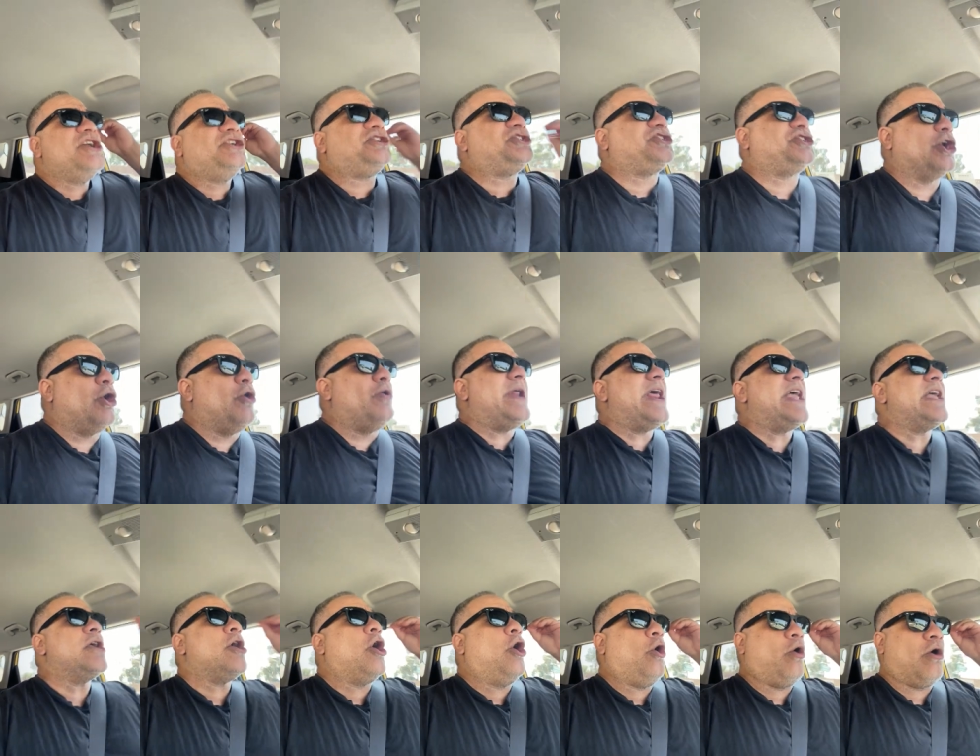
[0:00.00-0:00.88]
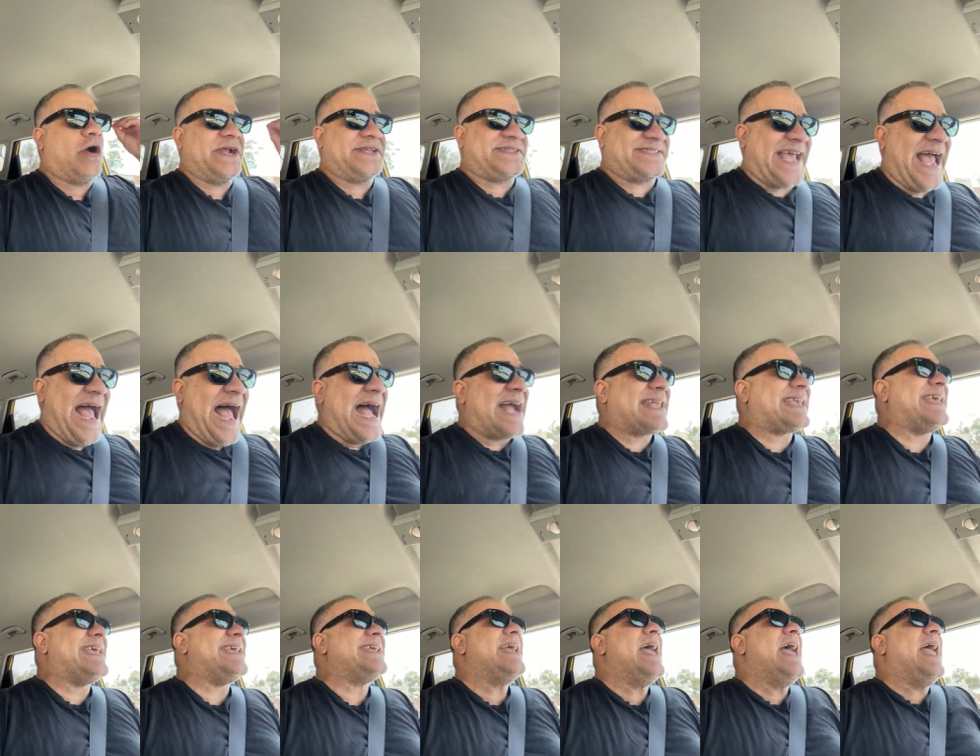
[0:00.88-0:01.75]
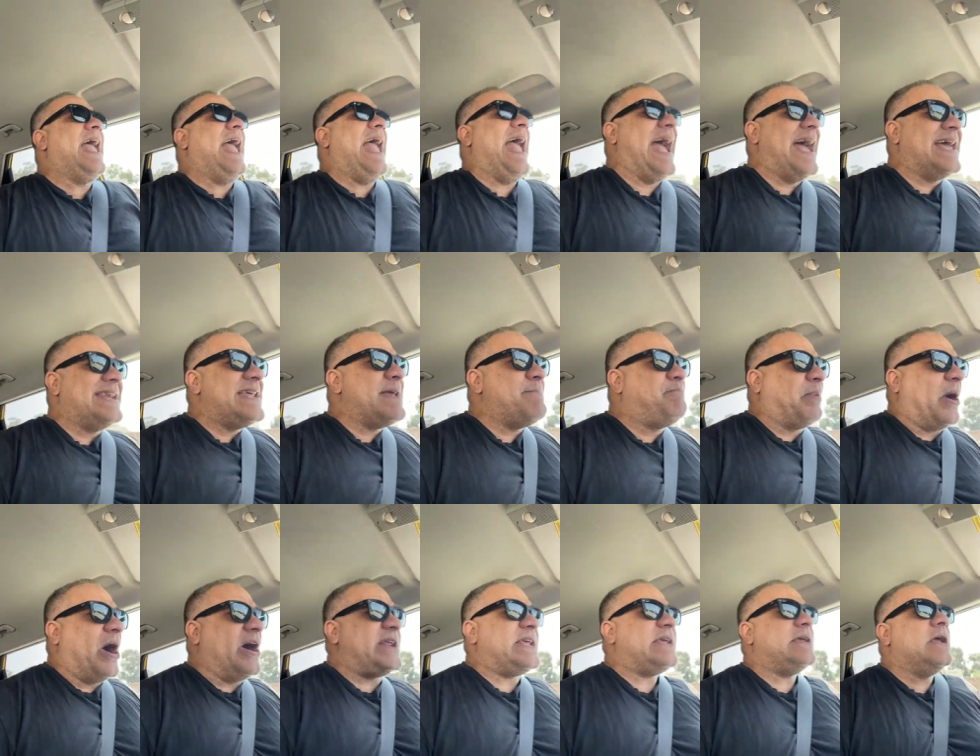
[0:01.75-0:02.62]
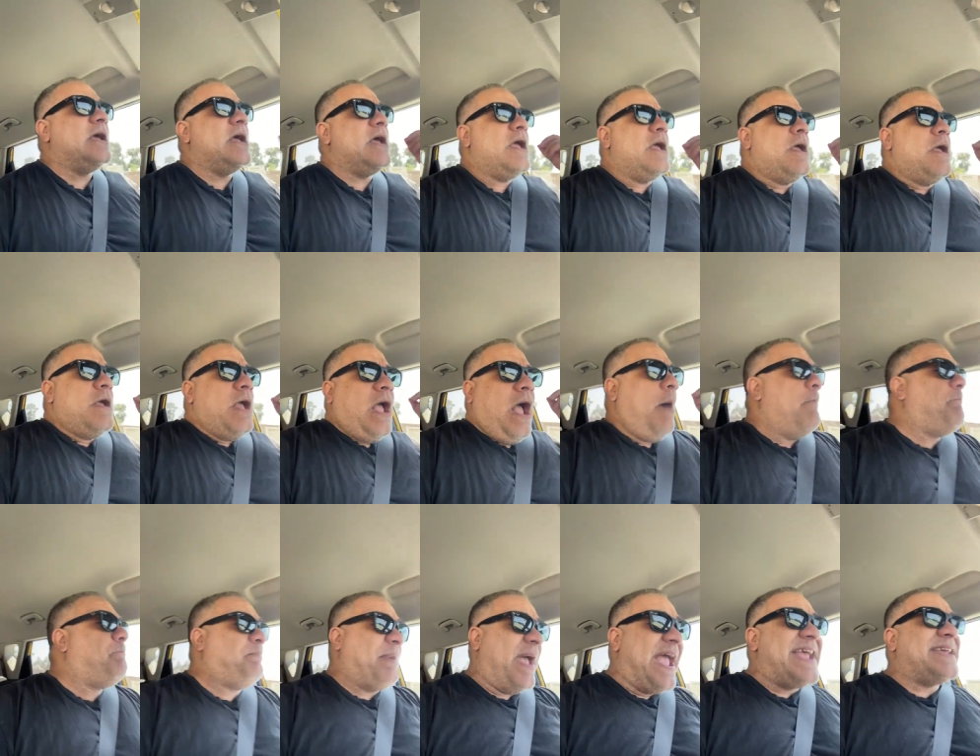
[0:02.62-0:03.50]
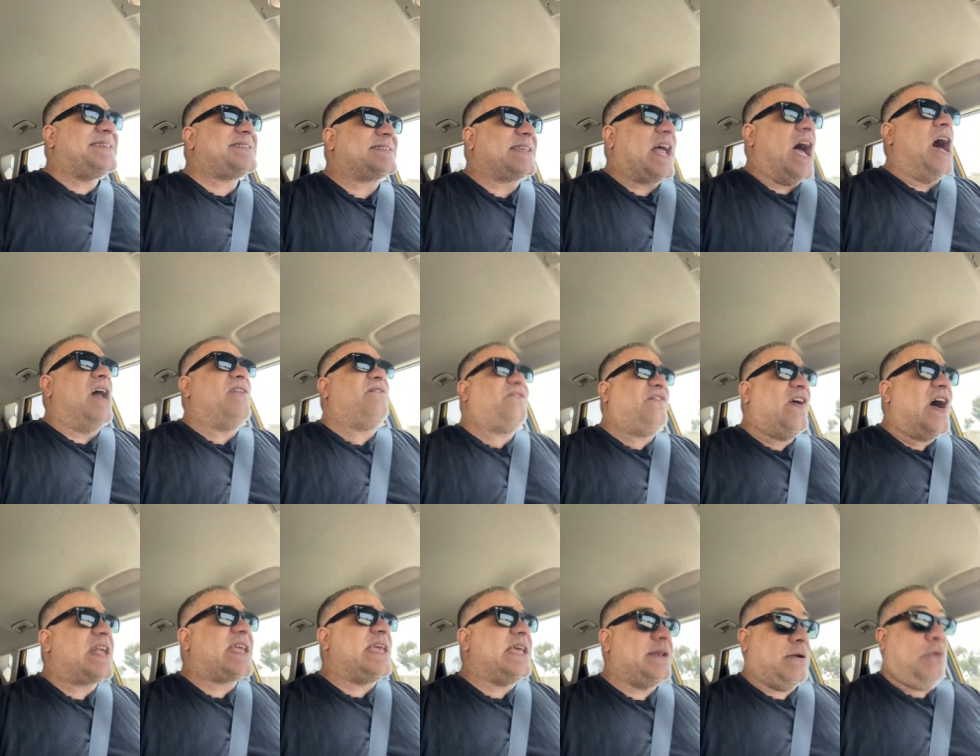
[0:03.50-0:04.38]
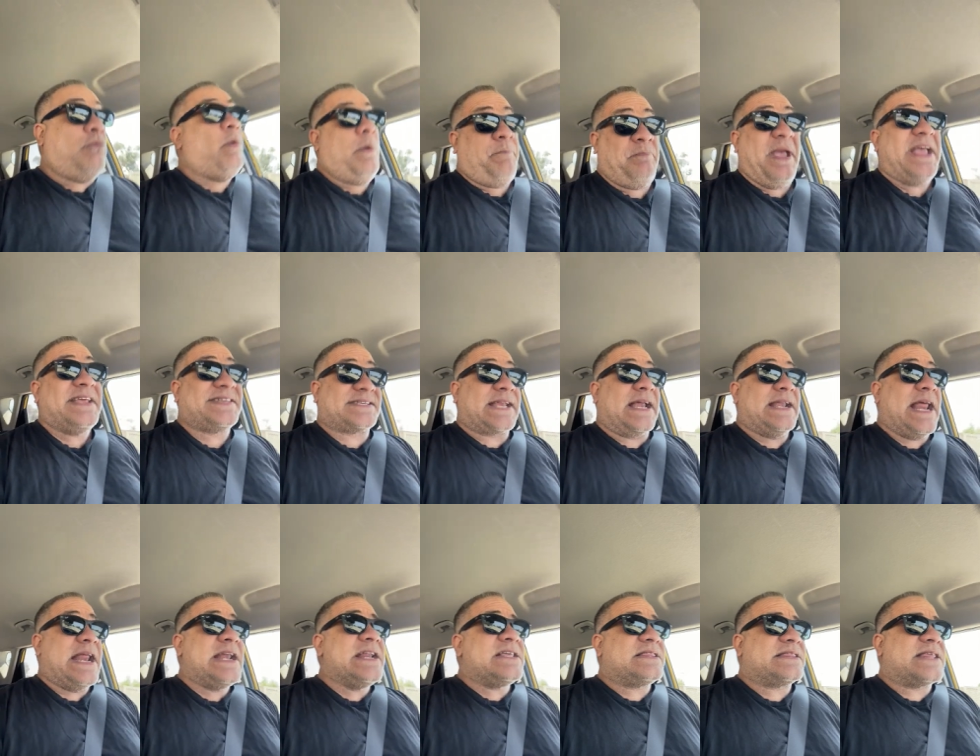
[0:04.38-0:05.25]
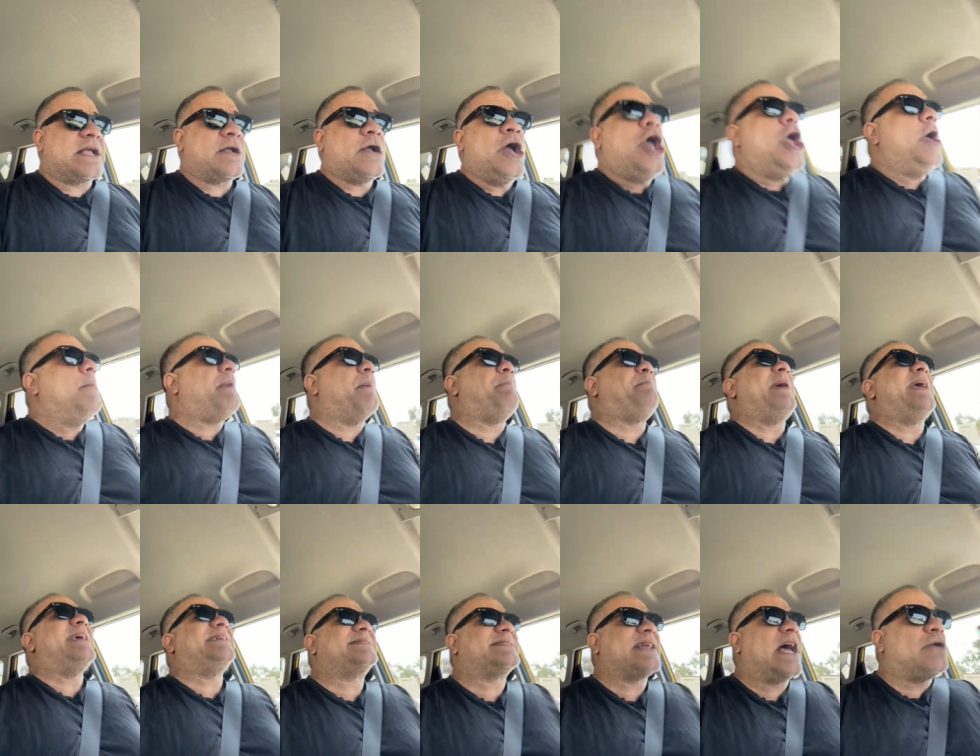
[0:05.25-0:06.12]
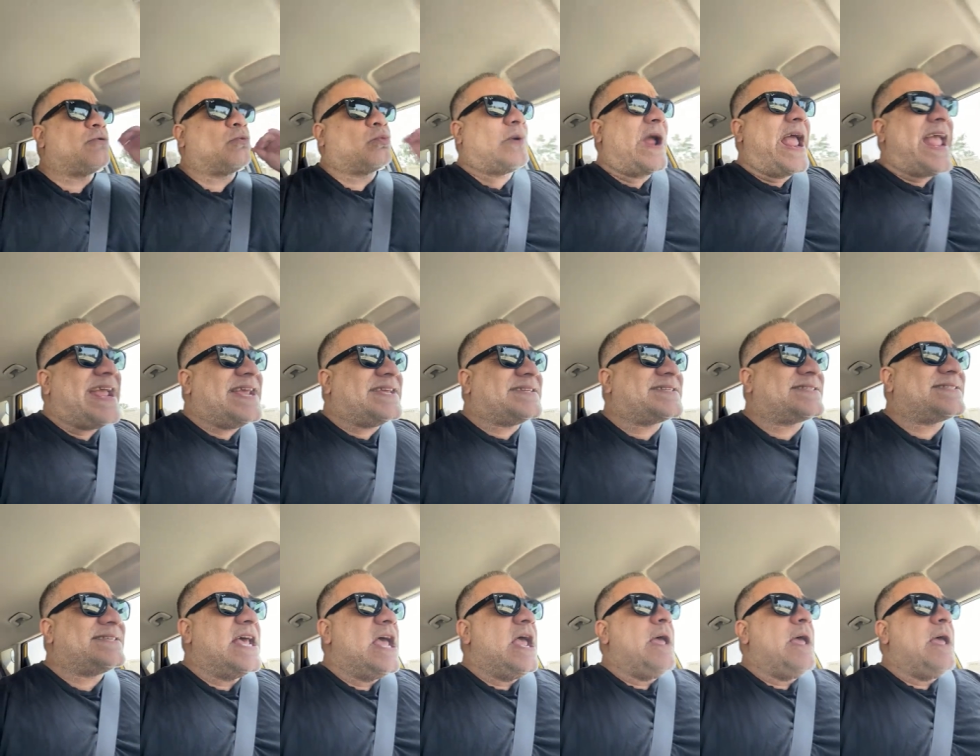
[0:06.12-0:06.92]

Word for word: shooting or attacking anybody based on fucking well based on anything but based on race